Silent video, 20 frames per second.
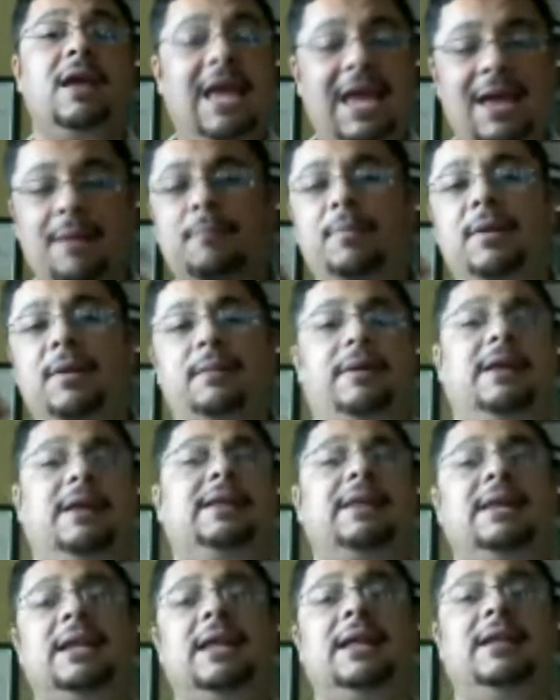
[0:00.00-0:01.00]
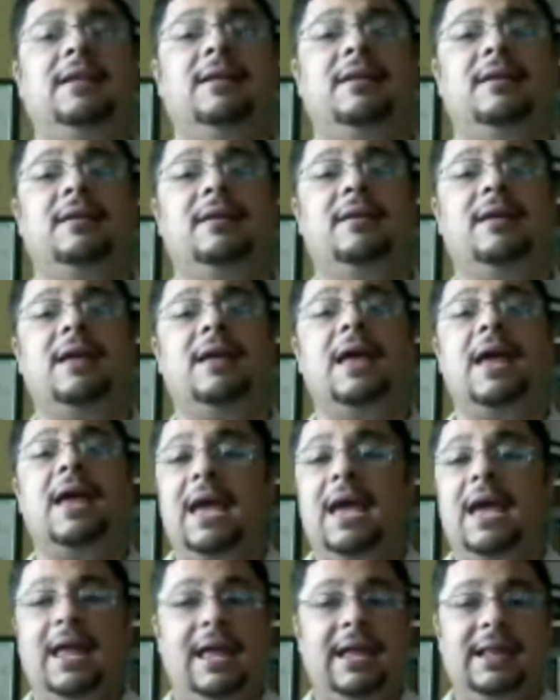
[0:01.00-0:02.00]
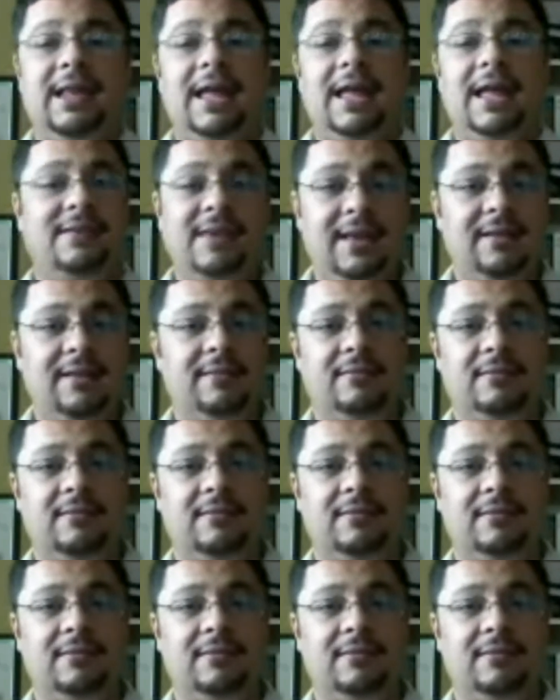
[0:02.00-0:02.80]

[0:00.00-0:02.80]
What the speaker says: implementing it, and that's it.